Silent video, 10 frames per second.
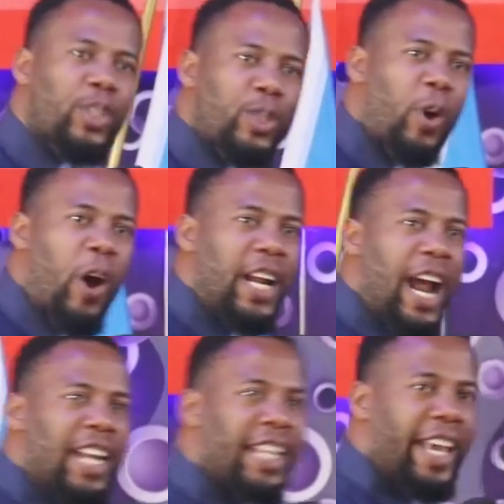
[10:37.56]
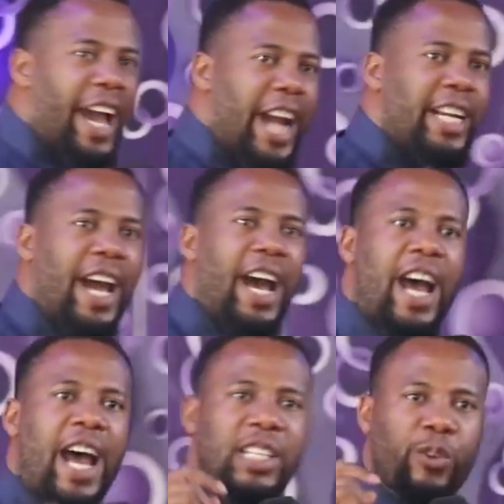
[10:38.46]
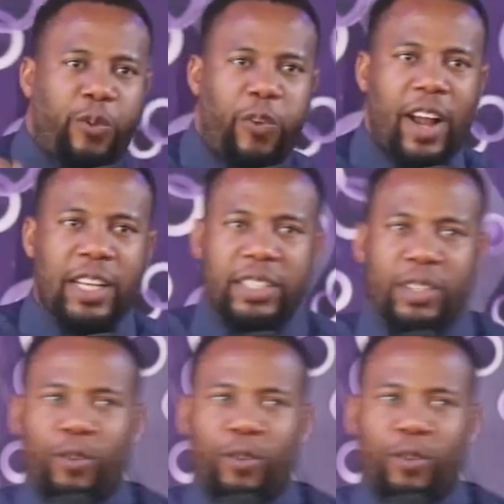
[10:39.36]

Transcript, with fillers: stone and they had asphalt